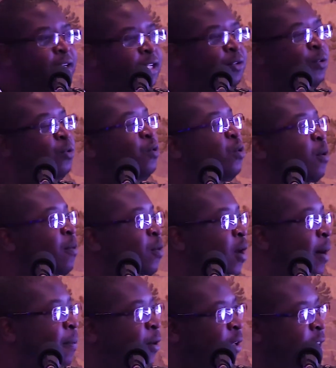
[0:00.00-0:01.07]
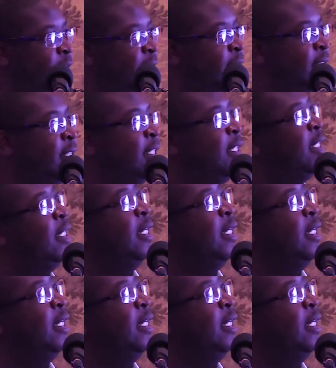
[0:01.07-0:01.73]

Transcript: you need to know more about this,